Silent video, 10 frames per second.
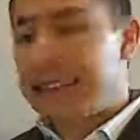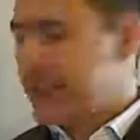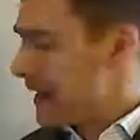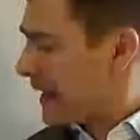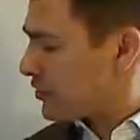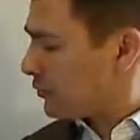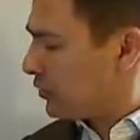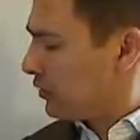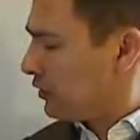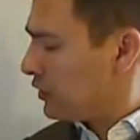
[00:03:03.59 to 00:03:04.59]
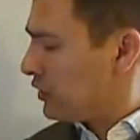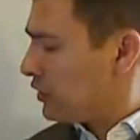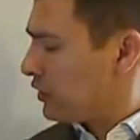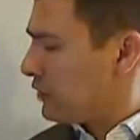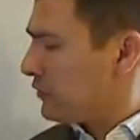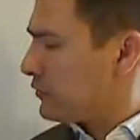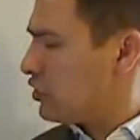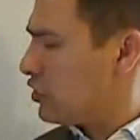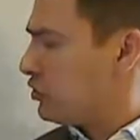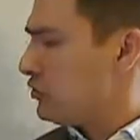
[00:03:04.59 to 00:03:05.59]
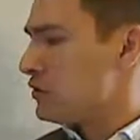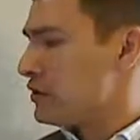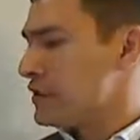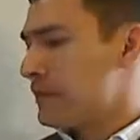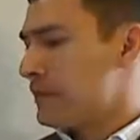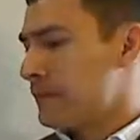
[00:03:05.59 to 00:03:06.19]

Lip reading: casual, shoes,